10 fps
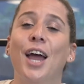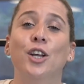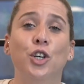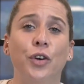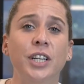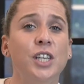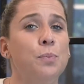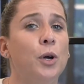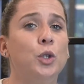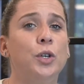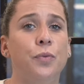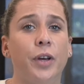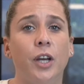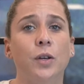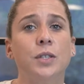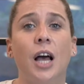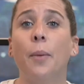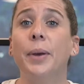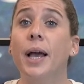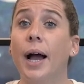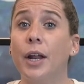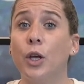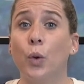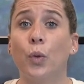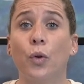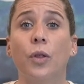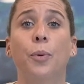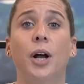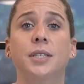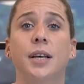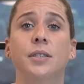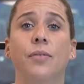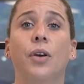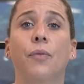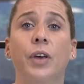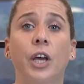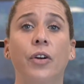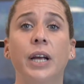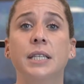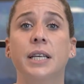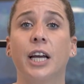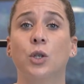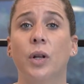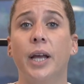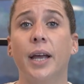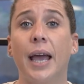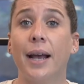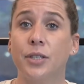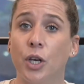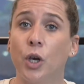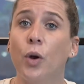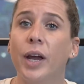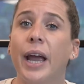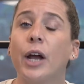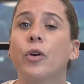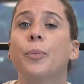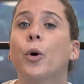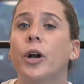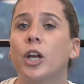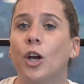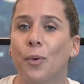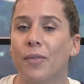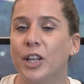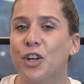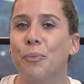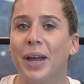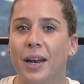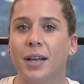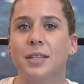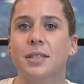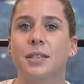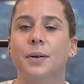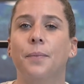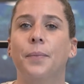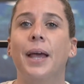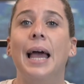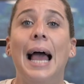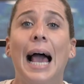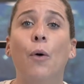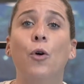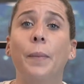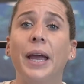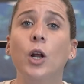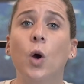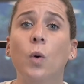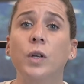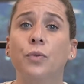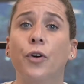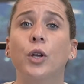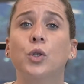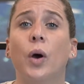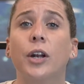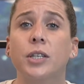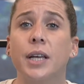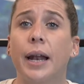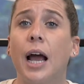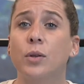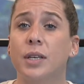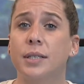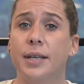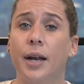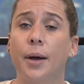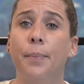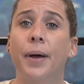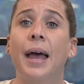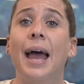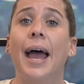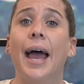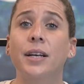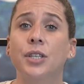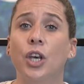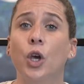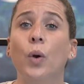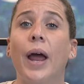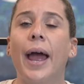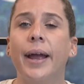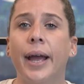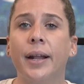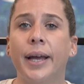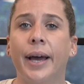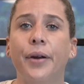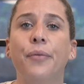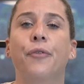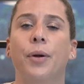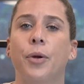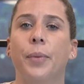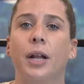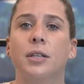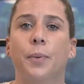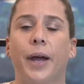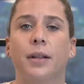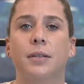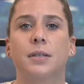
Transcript: During this module's videos, I'll be guiding you through the process of configuring, scheduling, executing, and reporting your preventive maintenance. Our main goal is for you to understand how to set up, execute, and get data from your maintenance plans.